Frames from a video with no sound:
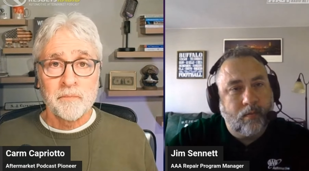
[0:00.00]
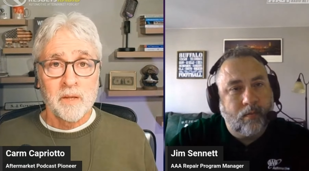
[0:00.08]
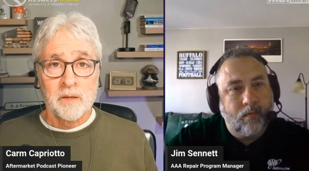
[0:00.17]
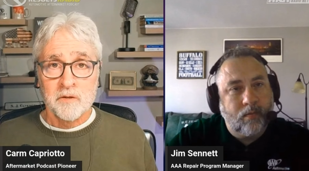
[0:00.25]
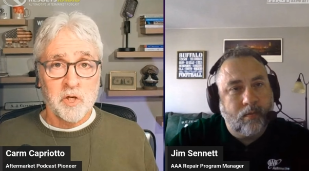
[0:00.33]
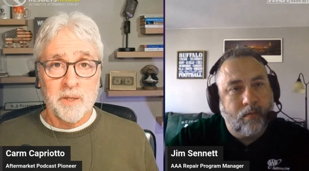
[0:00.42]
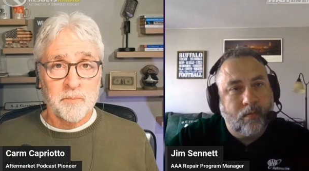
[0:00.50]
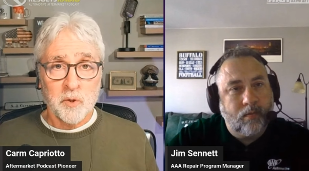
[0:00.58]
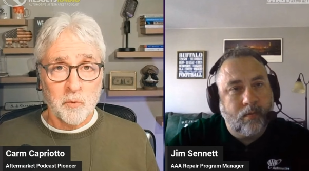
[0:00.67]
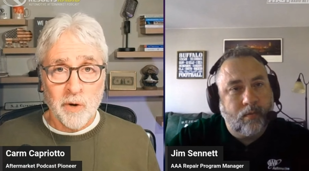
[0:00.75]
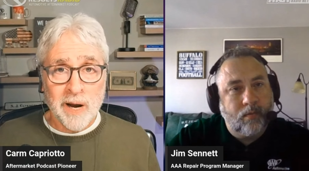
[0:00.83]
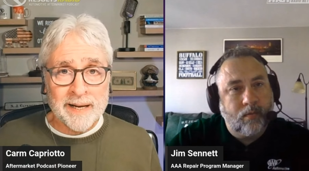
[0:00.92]
Speaker 1: Jim,
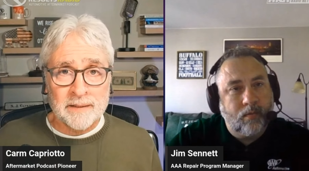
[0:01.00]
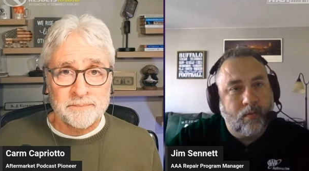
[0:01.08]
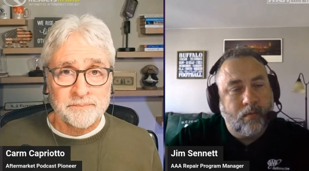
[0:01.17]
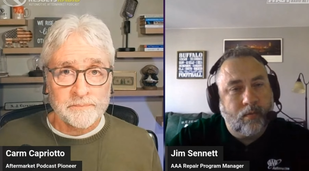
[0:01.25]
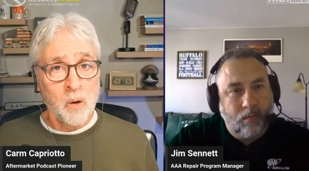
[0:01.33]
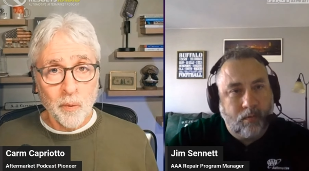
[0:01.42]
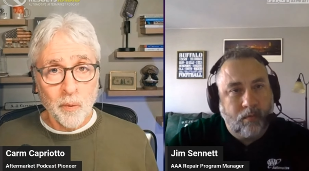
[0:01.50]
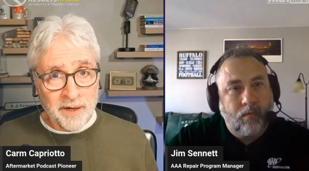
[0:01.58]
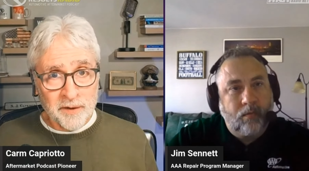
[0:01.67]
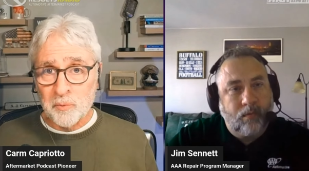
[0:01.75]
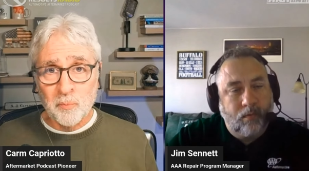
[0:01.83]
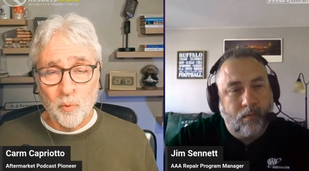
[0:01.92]
you're right. We got to
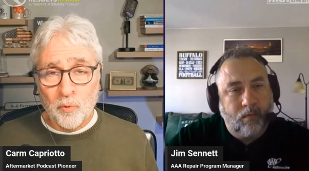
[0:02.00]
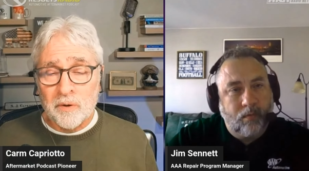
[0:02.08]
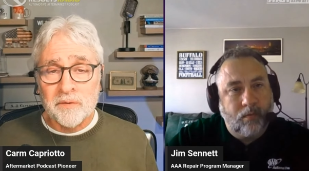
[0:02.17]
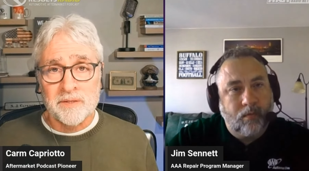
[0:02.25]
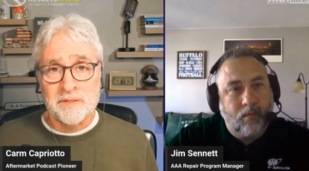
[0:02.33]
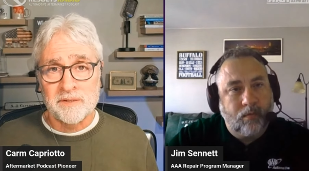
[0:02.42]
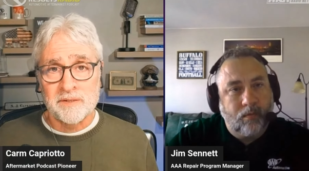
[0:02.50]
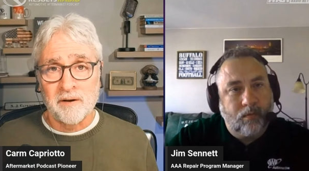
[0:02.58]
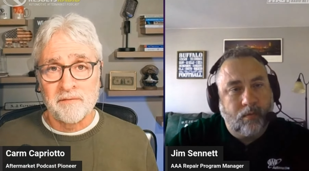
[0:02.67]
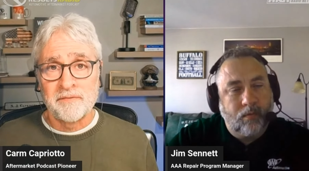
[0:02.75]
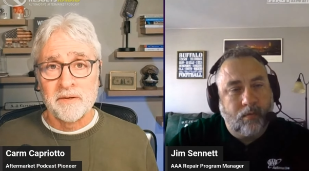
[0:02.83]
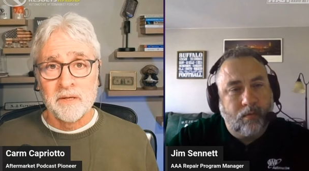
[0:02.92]
do more of this
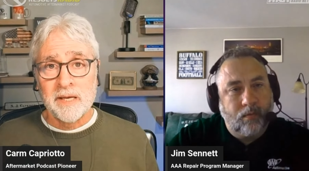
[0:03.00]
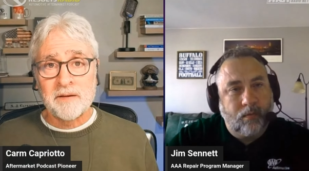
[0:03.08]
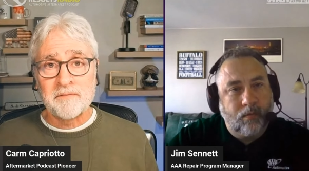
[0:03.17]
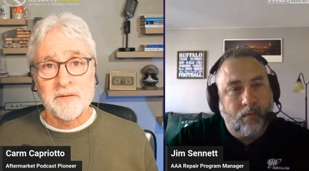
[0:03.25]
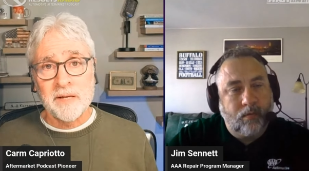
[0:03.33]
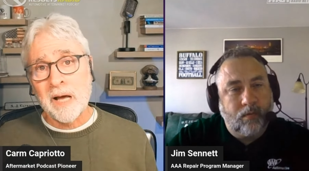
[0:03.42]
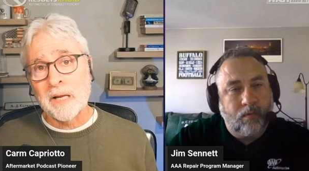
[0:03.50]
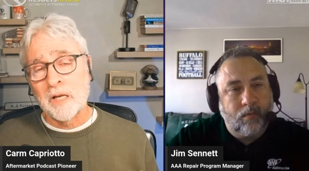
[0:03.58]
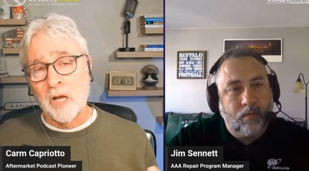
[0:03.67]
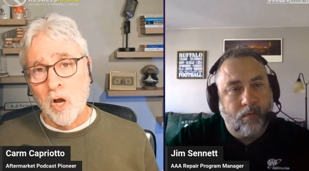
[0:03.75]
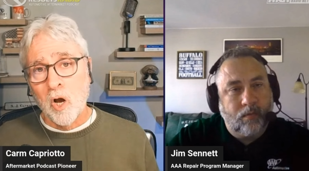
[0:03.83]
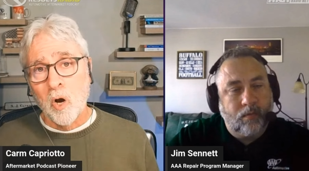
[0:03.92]
stuff. If not,
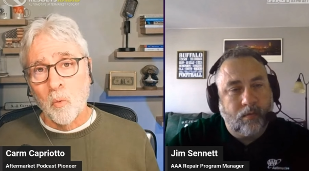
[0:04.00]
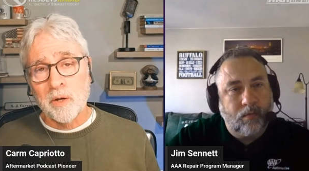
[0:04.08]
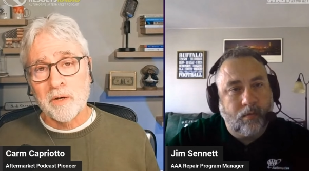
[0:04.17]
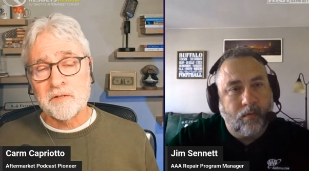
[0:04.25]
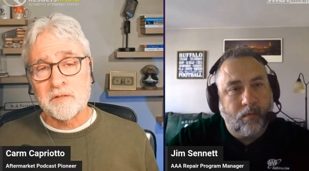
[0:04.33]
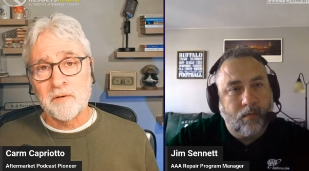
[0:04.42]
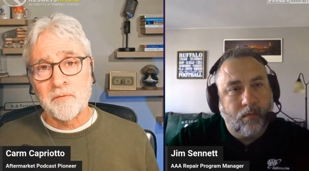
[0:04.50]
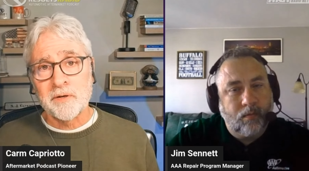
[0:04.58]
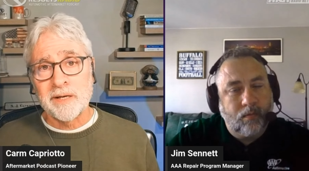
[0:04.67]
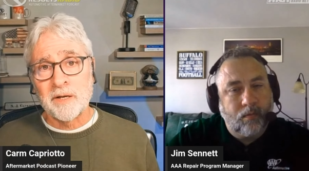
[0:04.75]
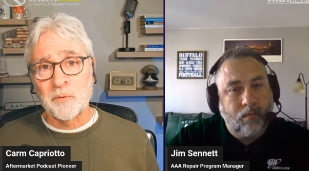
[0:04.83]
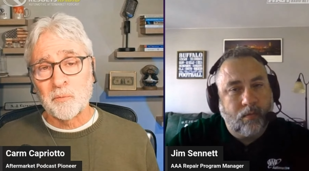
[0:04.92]
we're going to suffer
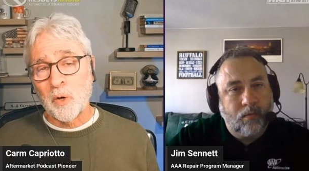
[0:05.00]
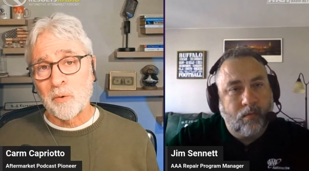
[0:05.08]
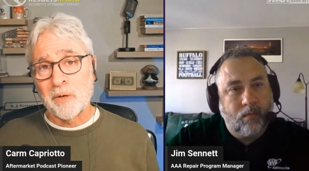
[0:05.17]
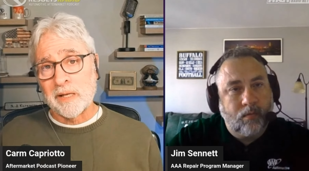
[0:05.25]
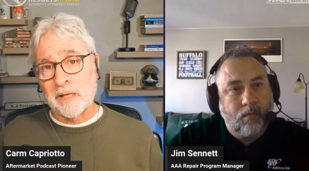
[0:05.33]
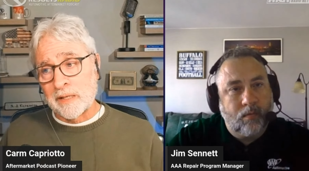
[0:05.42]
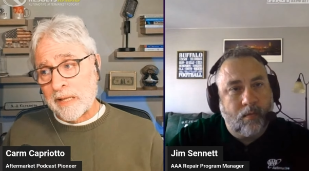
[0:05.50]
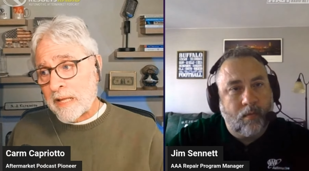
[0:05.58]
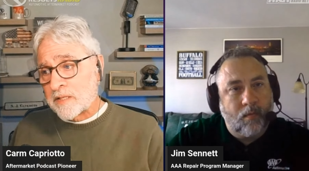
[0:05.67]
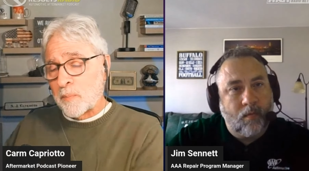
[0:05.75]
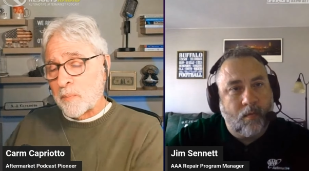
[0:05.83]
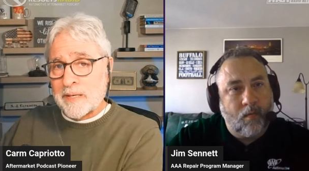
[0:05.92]
down the road. And it
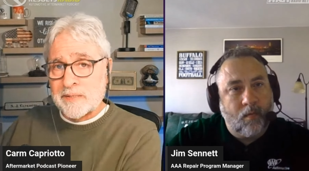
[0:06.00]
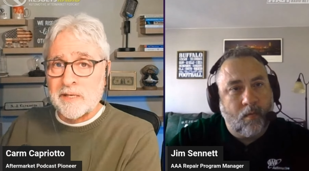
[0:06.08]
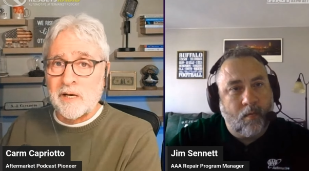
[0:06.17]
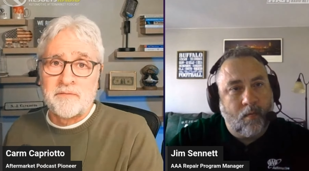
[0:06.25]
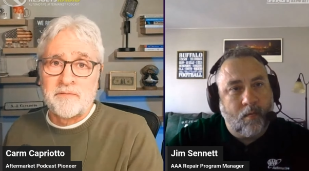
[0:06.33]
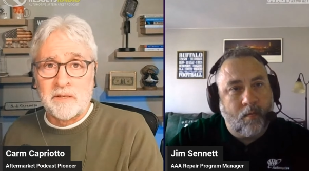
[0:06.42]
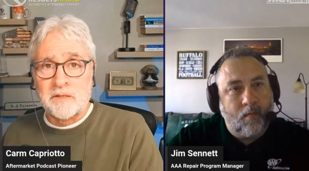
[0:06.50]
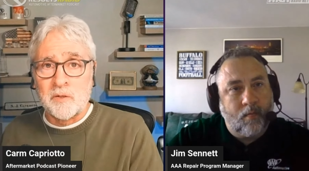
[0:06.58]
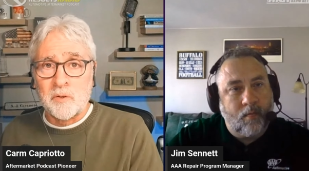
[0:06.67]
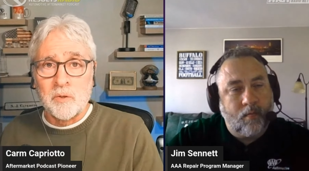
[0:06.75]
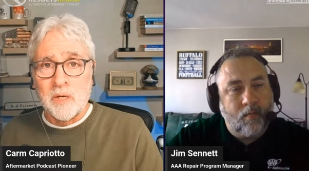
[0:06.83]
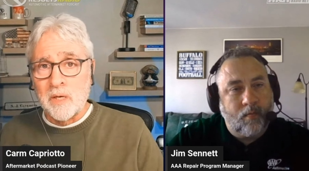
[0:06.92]
lends myself
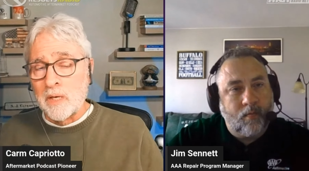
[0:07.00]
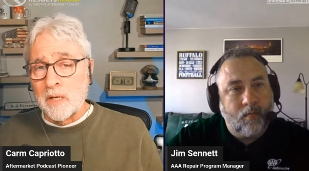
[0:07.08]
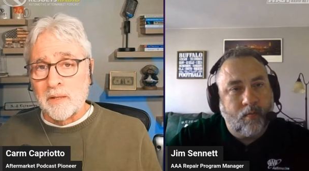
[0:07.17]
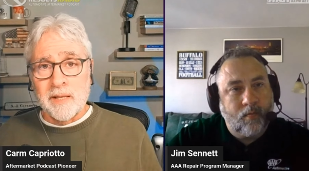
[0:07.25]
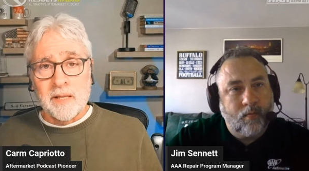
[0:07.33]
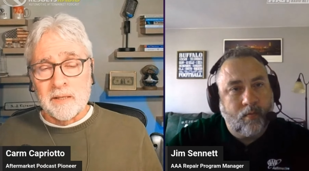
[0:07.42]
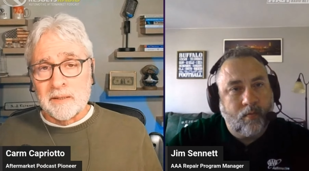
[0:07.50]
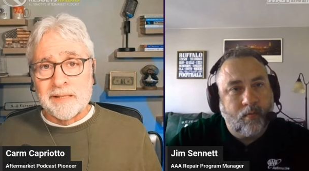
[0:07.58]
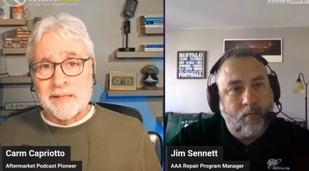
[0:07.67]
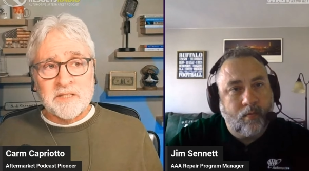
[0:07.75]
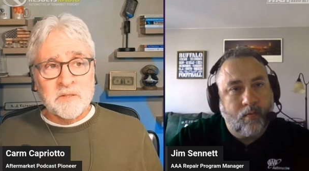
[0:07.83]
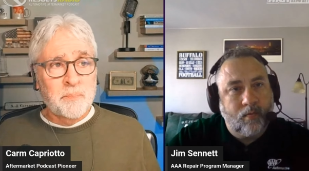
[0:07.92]
into
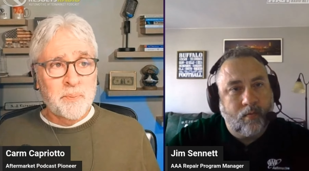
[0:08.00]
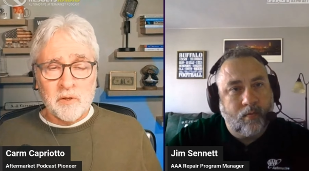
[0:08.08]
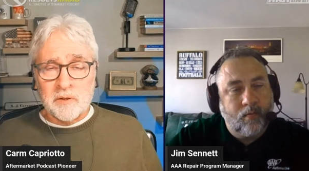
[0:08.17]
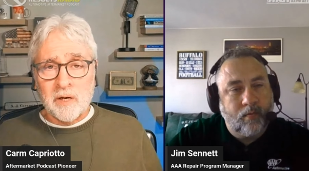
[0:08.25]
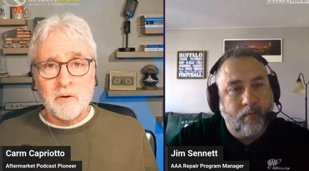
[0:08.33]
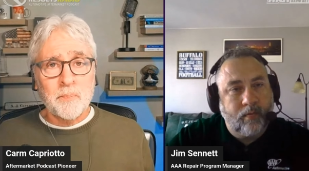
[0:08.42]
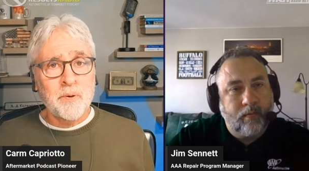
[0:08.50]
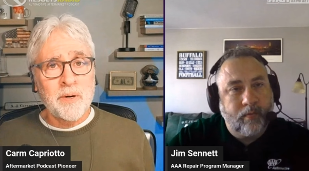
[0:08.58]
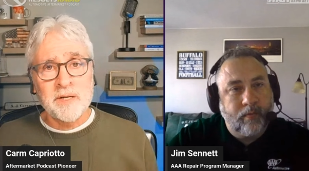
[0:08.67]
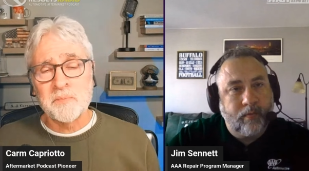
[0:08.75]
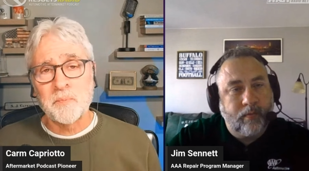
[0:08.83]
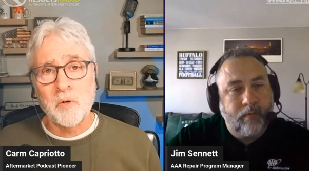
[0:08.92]
let's build our
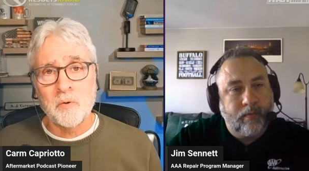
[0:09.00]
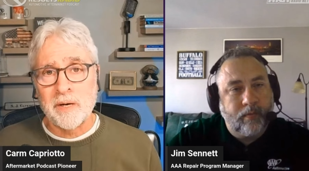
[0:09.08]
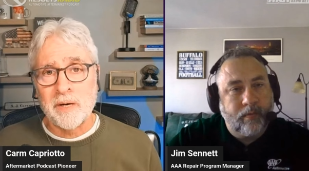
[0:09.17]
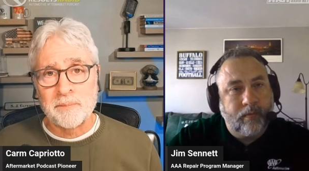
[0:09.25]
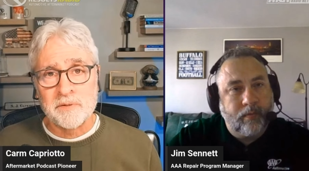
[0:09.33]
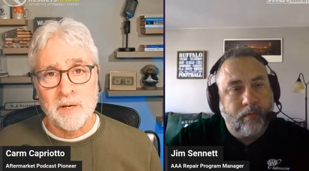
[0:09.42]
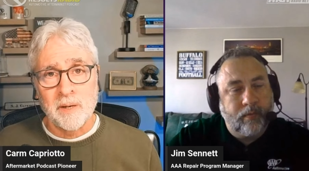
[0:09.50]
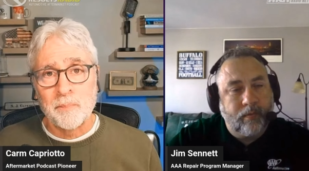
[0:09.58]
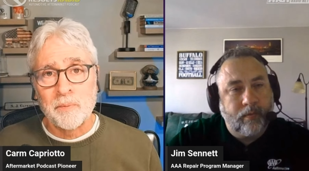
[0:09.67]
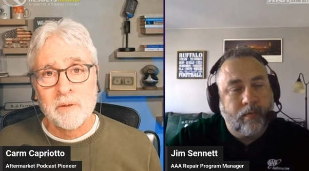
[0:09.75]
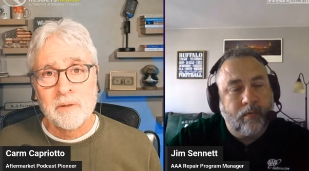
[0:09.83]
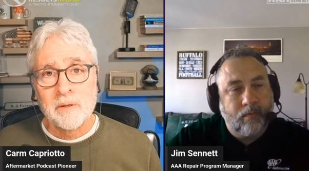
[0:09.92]
apprentice programs up.
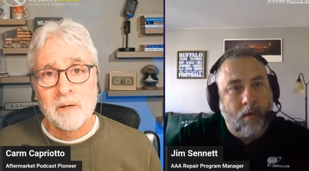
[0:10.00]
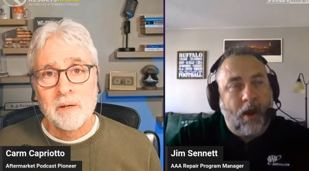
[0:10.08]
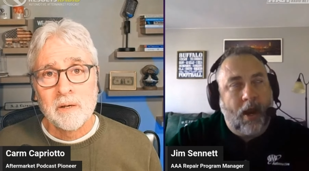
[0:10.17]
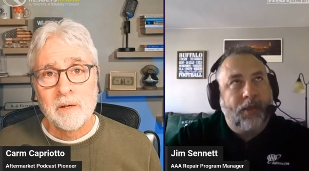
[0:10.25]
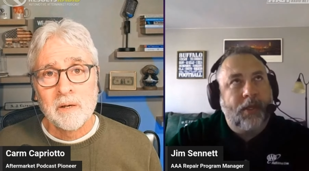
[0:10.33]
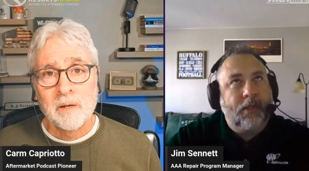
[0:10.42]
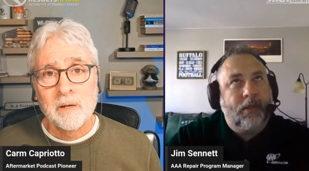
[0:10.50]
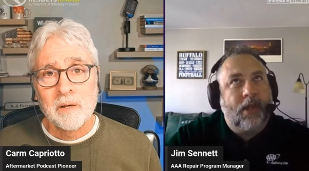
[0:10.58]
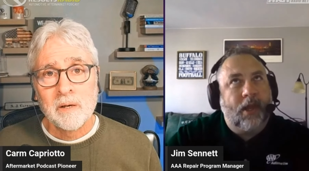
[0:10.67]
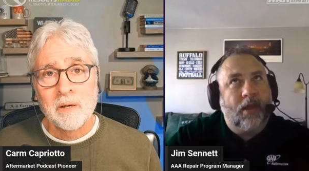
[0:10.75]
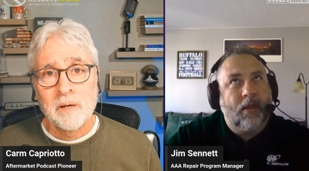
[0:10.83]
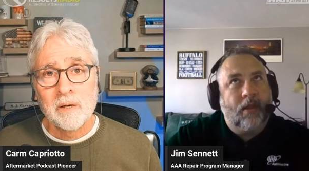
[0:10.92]
Speaker 2: Right. I think that,